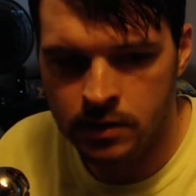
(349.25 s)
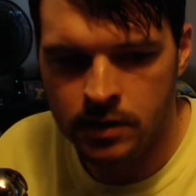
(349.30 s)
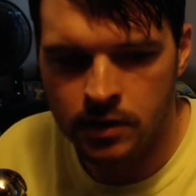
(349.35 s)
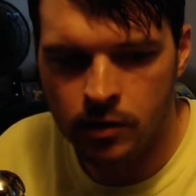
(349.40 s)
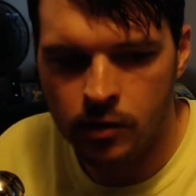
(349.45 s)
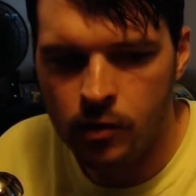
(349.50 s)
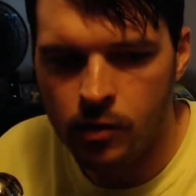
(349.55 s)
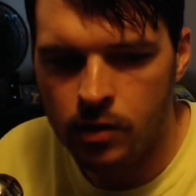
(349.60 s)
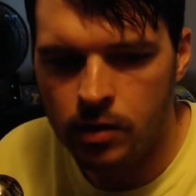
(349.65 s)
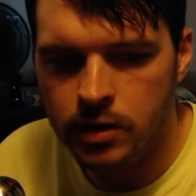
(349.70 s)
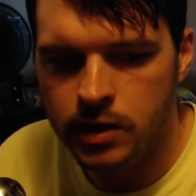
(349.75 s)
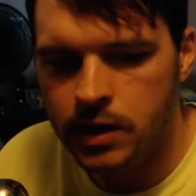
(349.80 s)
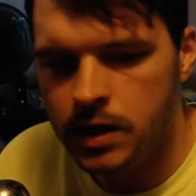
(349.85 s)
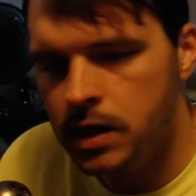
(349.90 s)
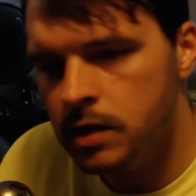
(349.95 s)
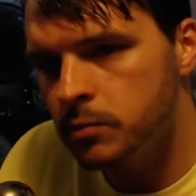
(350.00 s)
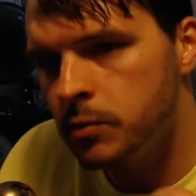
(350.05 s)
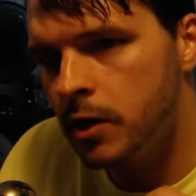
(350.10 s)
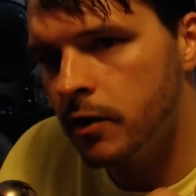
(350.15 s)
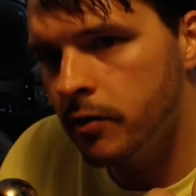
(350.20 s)
Or you can
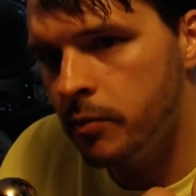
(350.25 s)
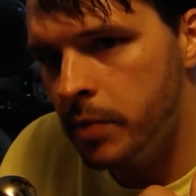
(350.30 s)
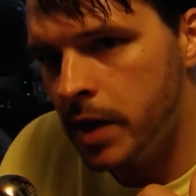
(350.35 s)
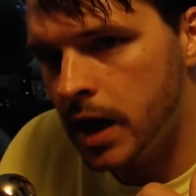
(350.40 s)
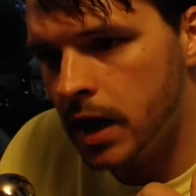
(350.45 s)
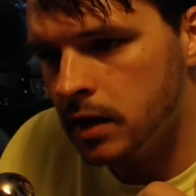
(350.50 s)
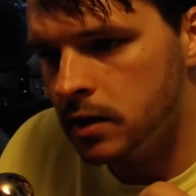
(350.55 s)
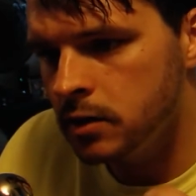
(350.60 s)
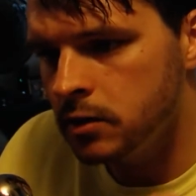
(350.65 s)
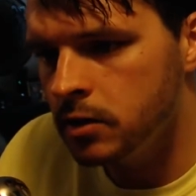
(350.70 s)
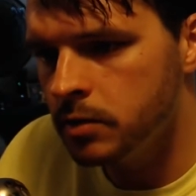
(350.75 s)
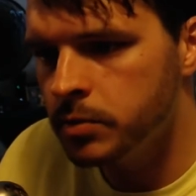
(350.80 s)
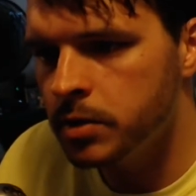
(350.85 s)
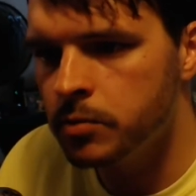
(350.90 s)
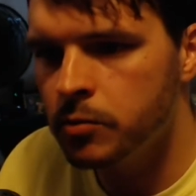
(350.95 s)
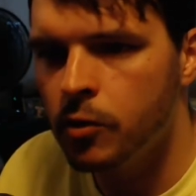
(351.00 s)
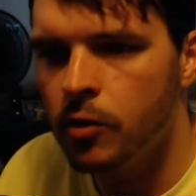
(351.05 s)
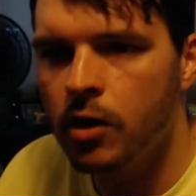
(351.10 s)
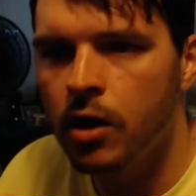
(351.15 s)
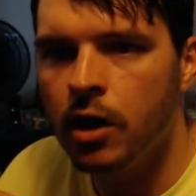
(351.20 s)
get Marvin Bagley, a little bit
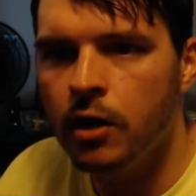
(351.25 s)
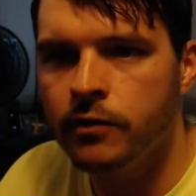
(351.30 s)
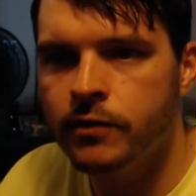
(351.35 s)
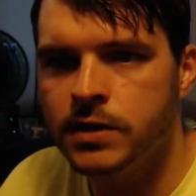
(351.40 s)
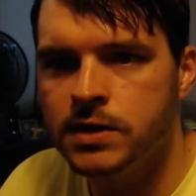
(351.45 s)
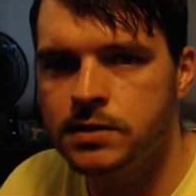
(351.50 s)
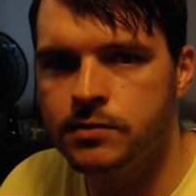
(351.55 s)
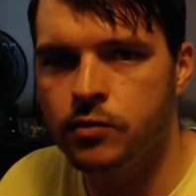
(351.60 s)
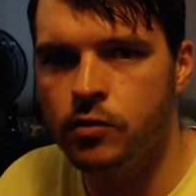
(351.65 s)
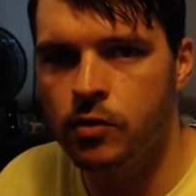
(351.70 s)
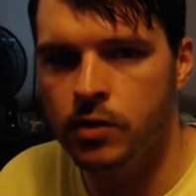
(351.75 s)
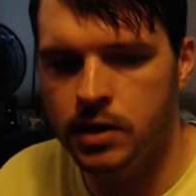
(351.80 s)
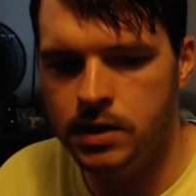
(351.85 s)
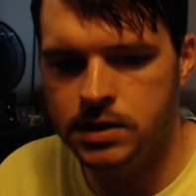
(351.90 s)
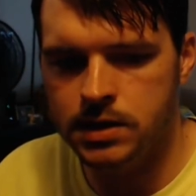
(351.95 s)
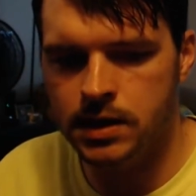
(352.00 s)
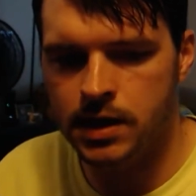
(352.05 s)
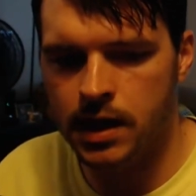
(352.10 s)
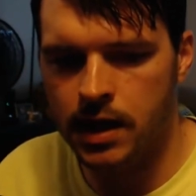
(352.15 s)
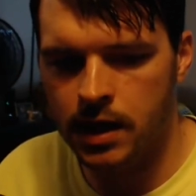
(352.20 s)
more
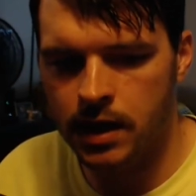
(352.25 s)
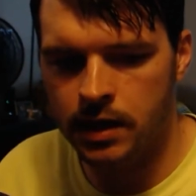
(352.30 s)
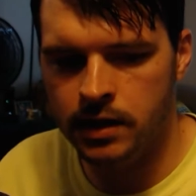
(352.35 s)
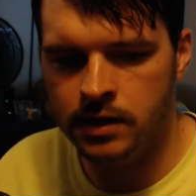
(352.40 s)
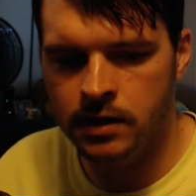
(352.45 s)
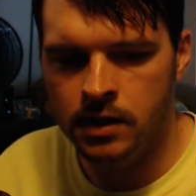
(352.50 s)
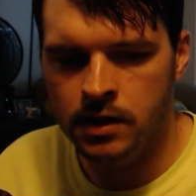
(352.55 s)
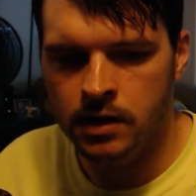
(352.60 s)
offensive-oriented guy